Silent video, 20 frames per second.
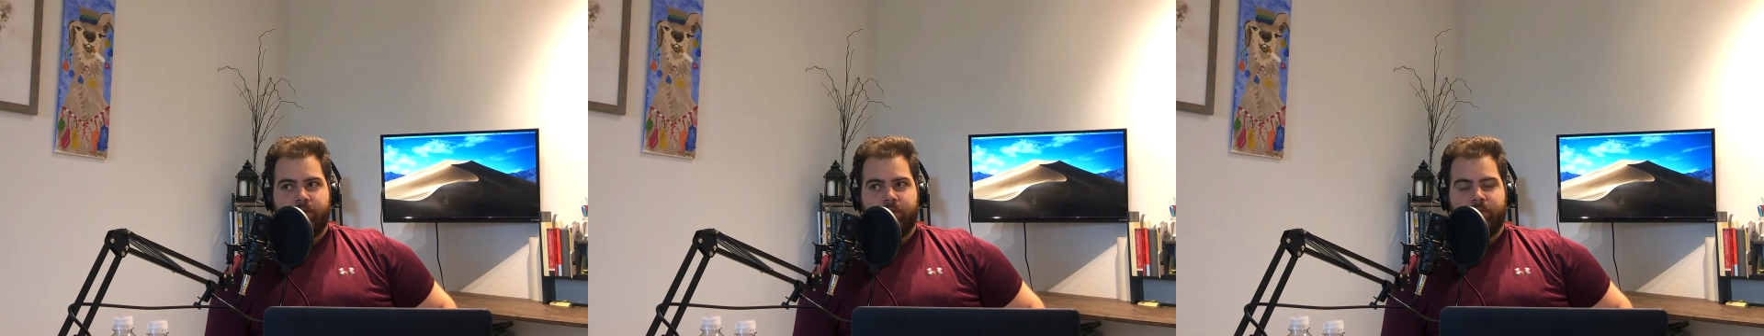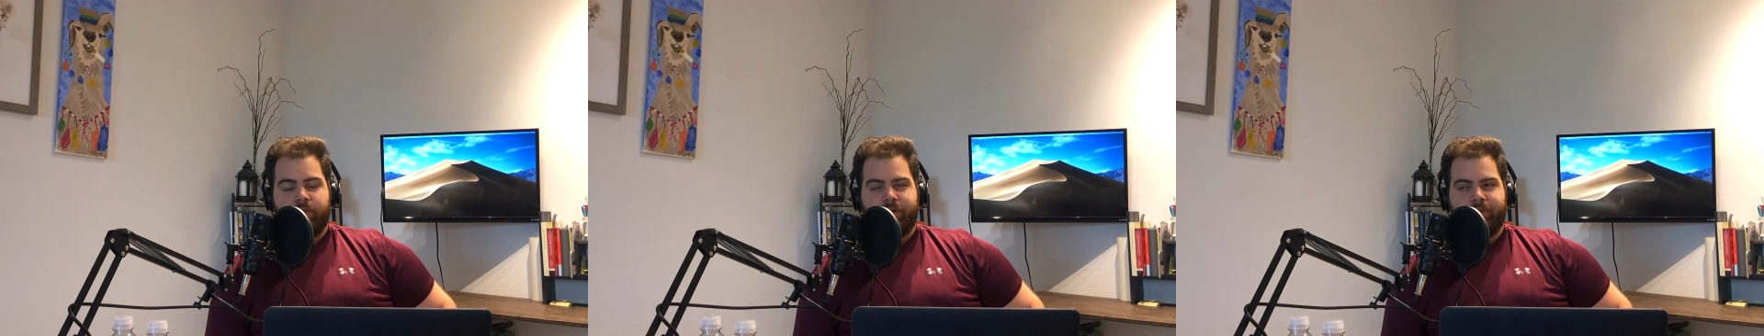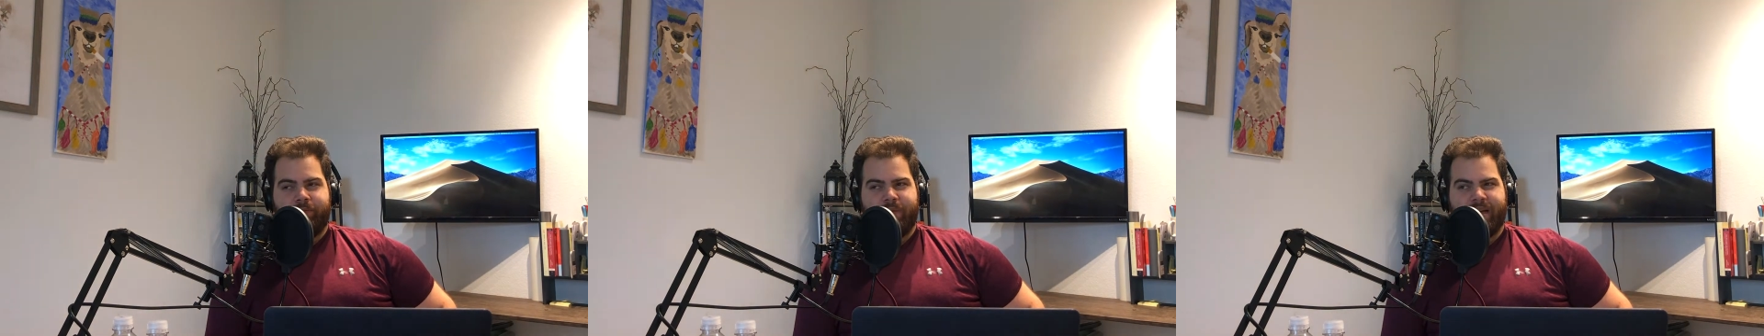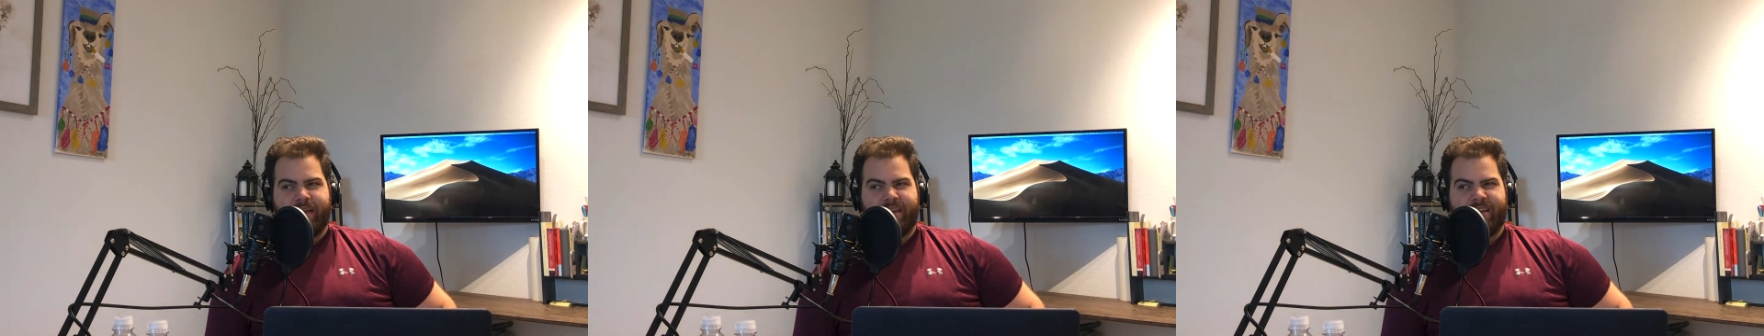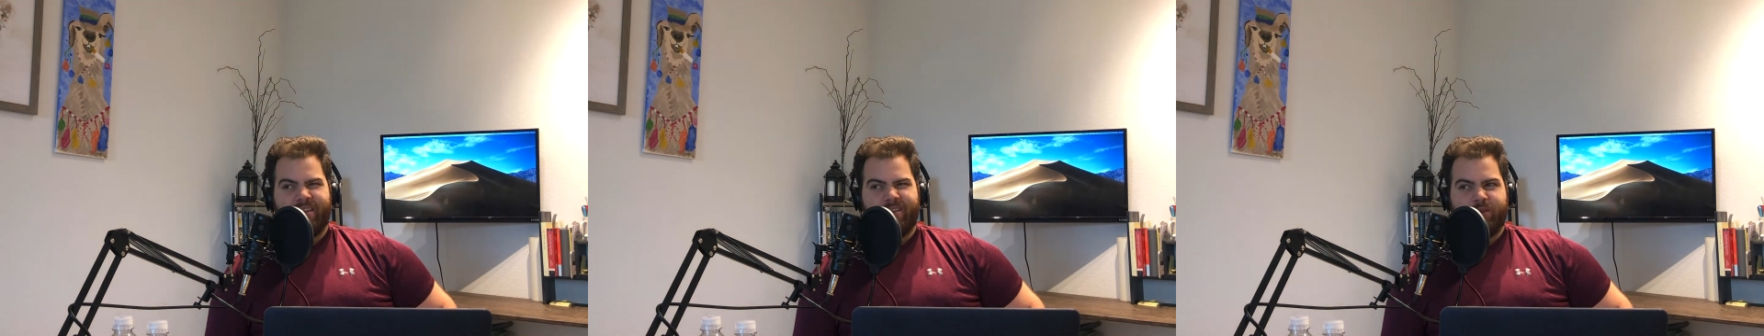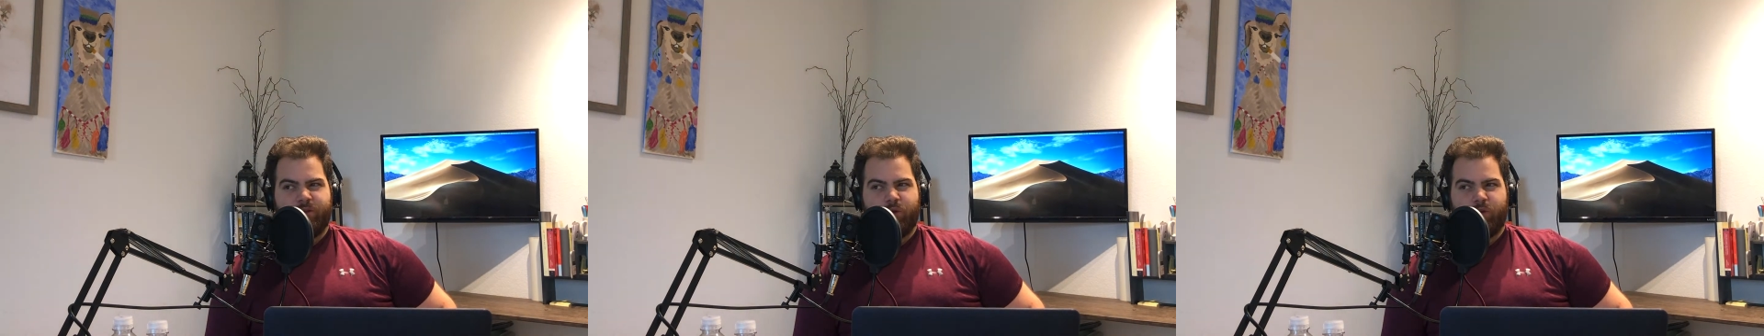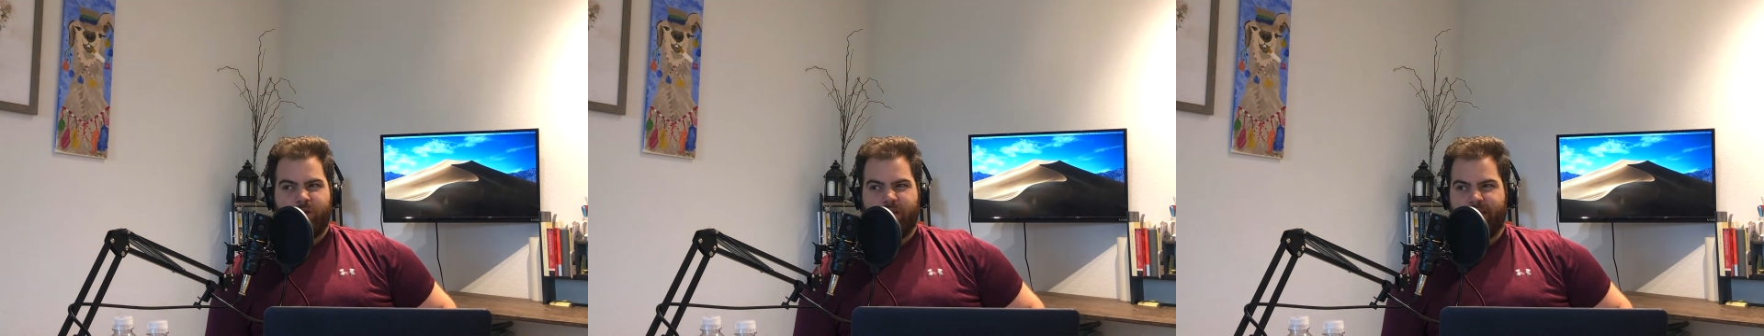but back
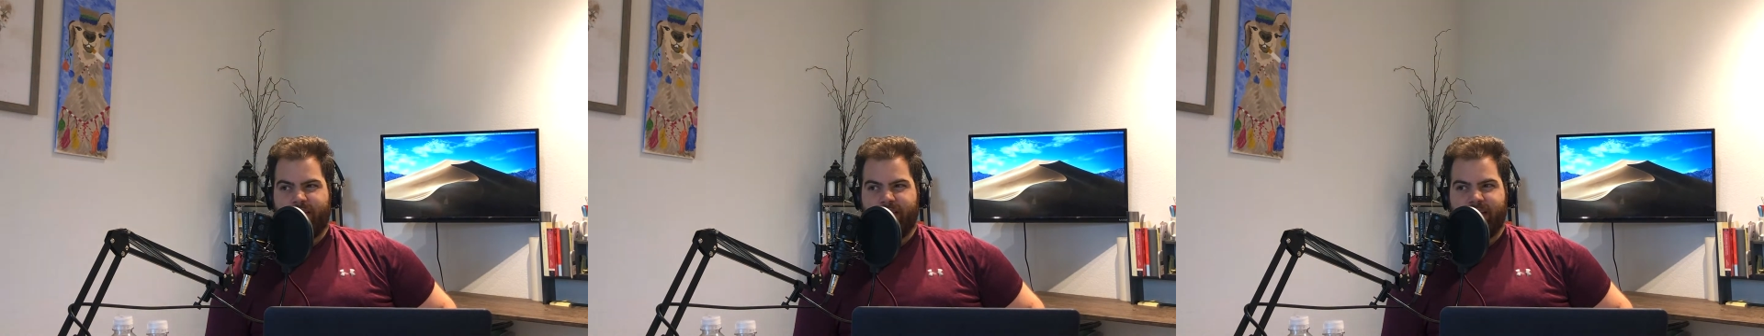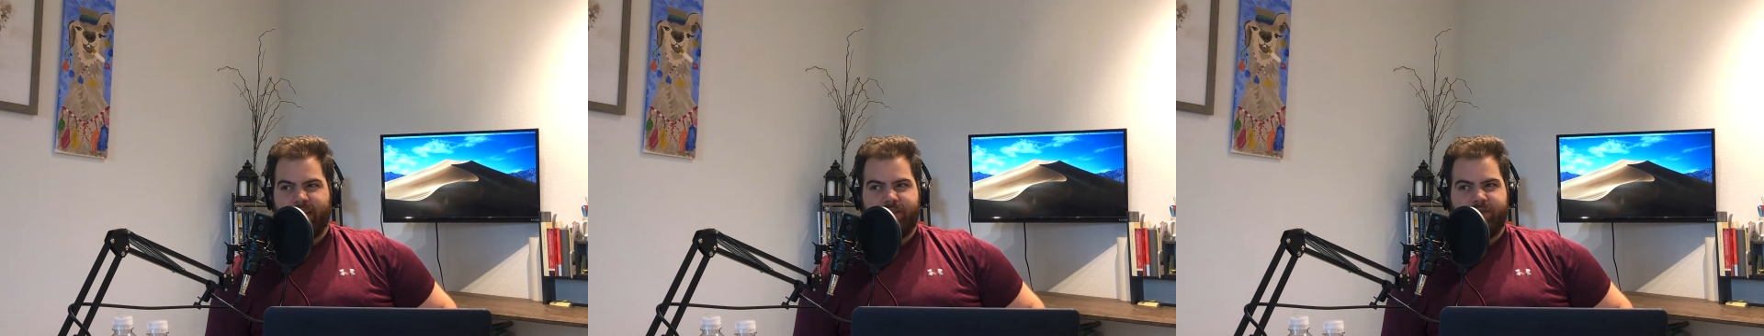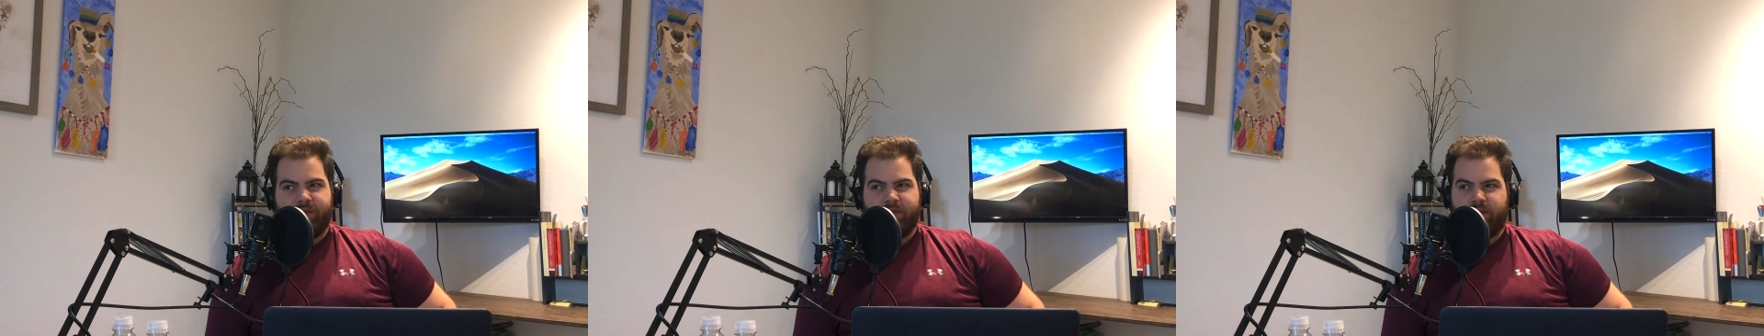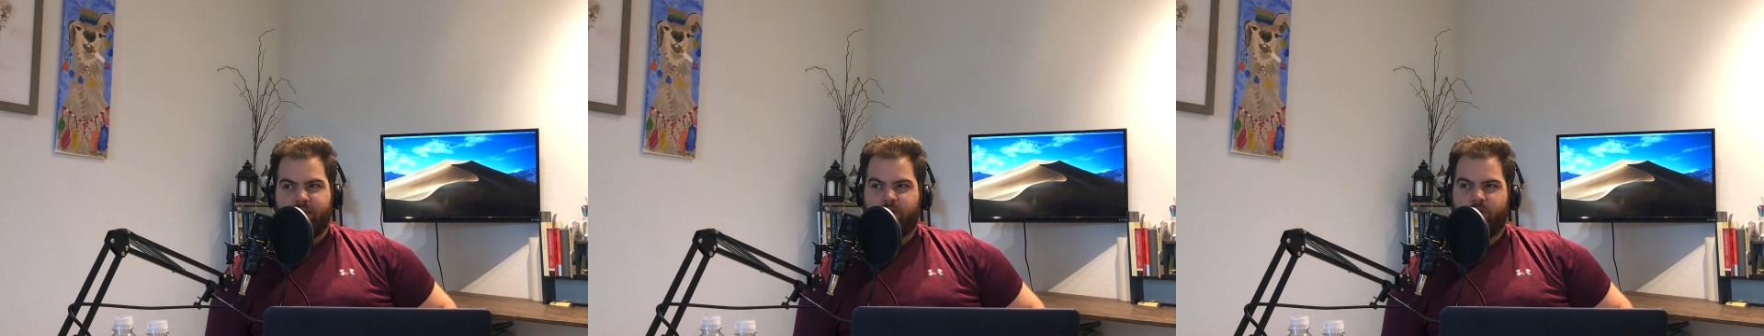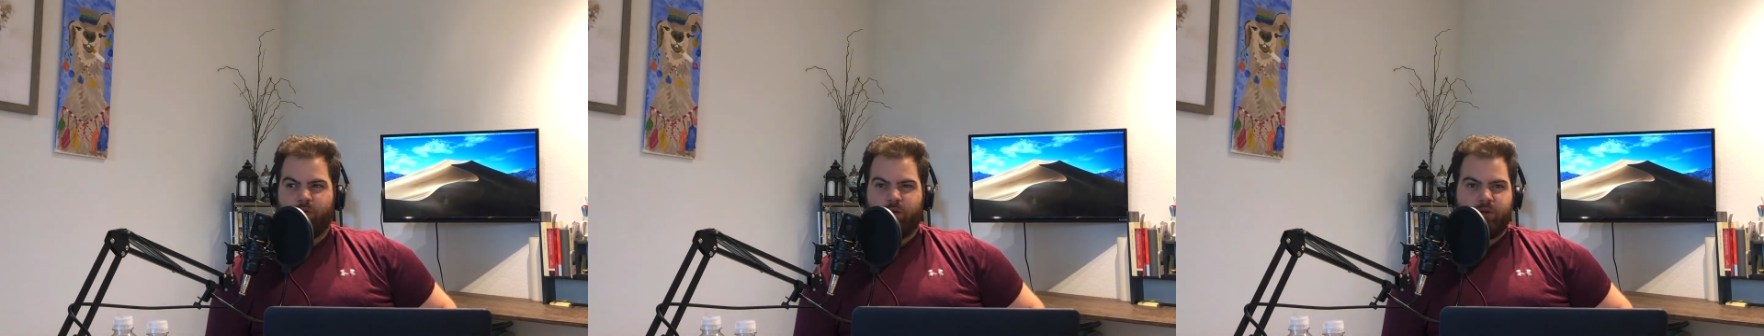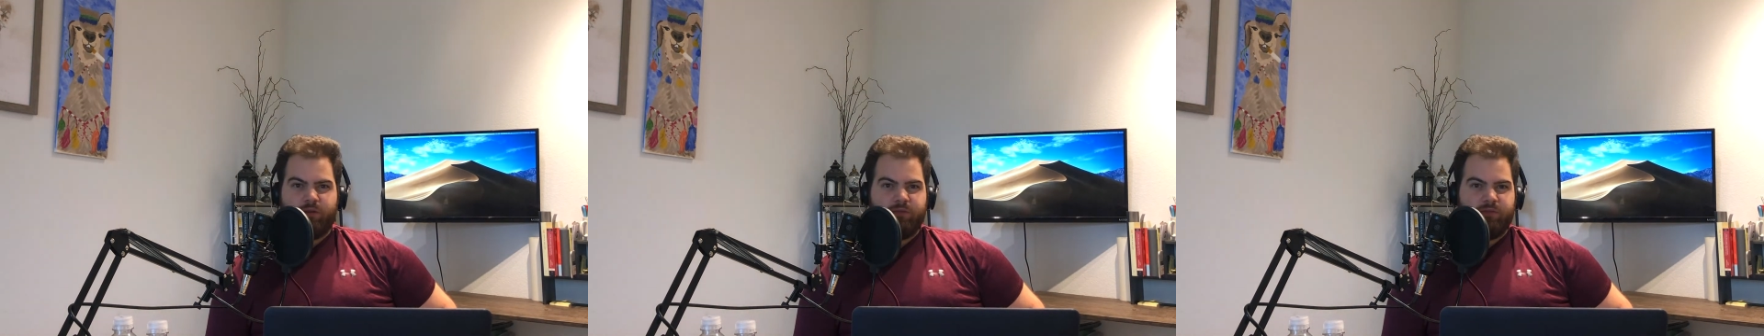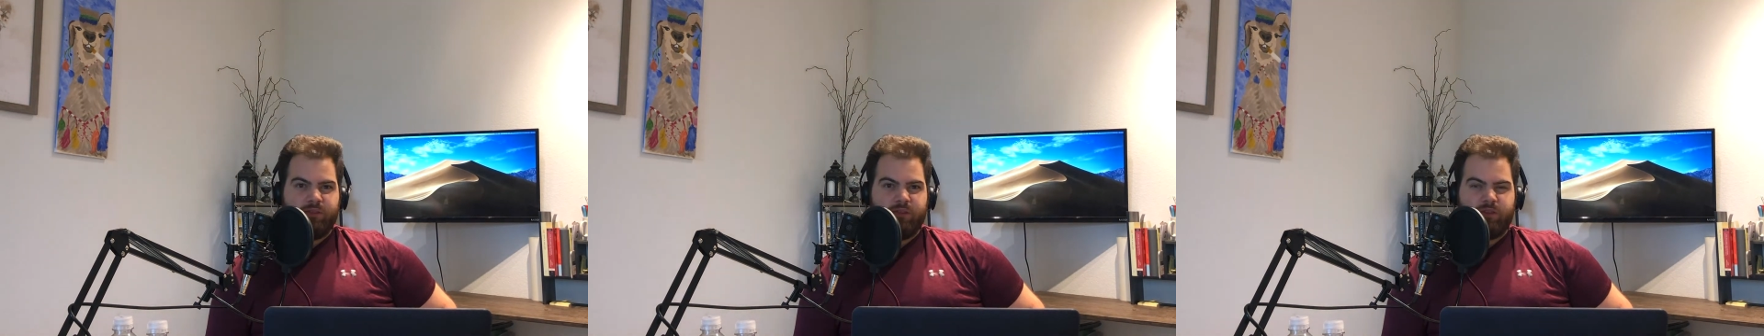in 2011,
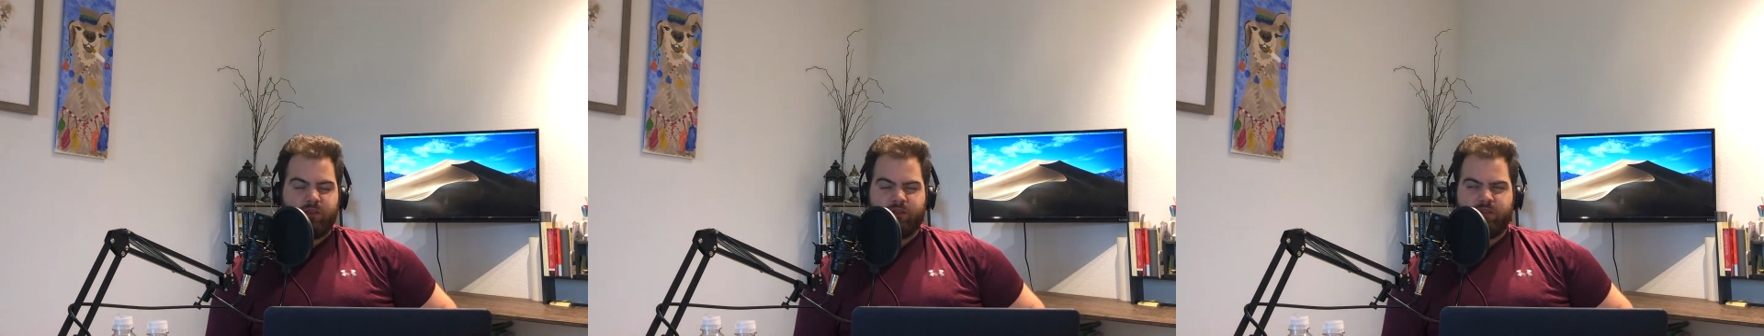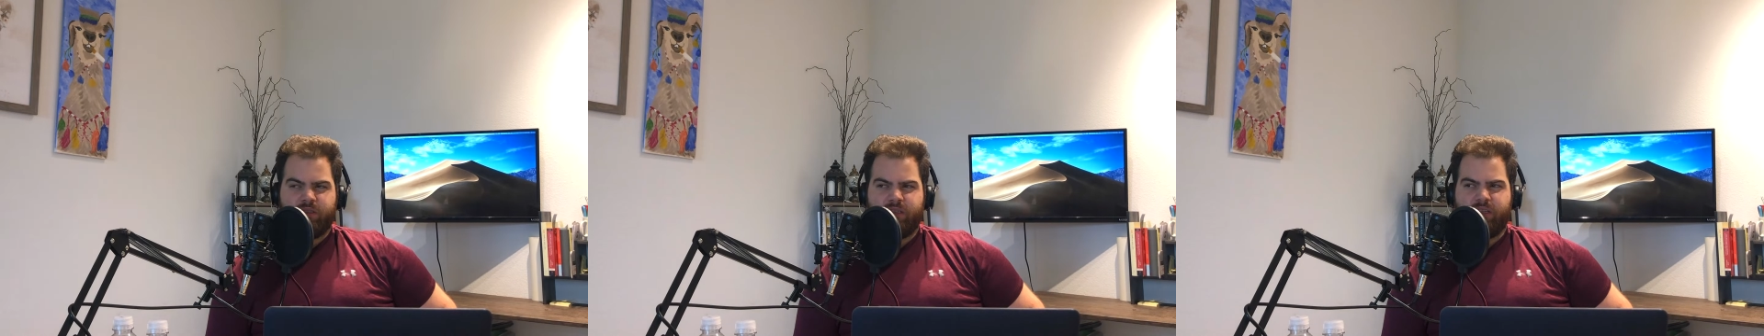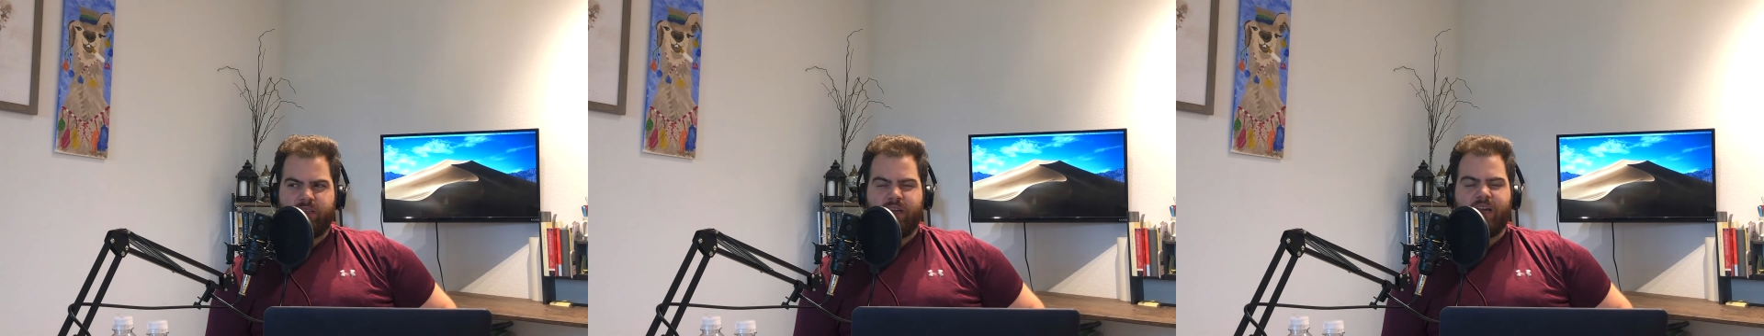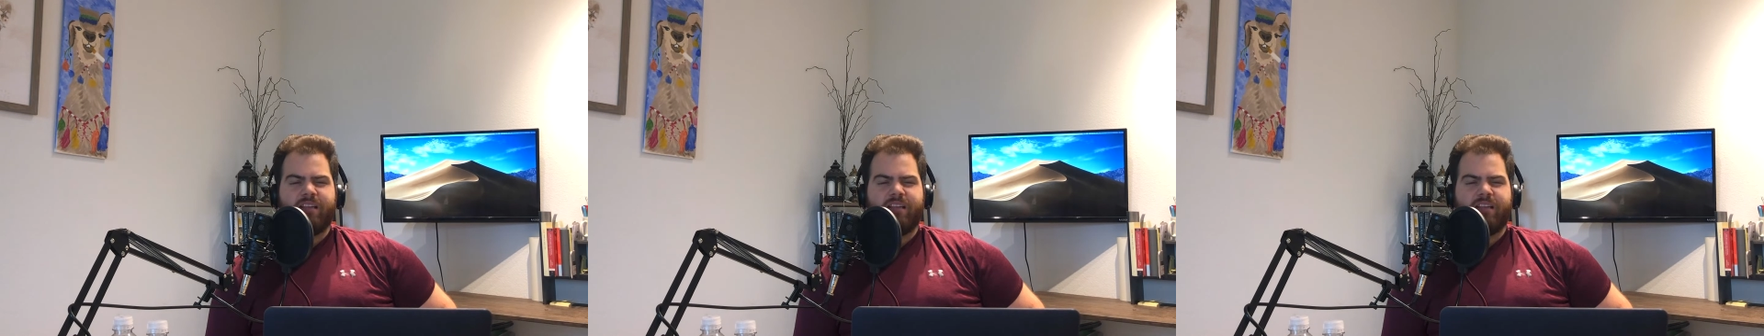12, and 13,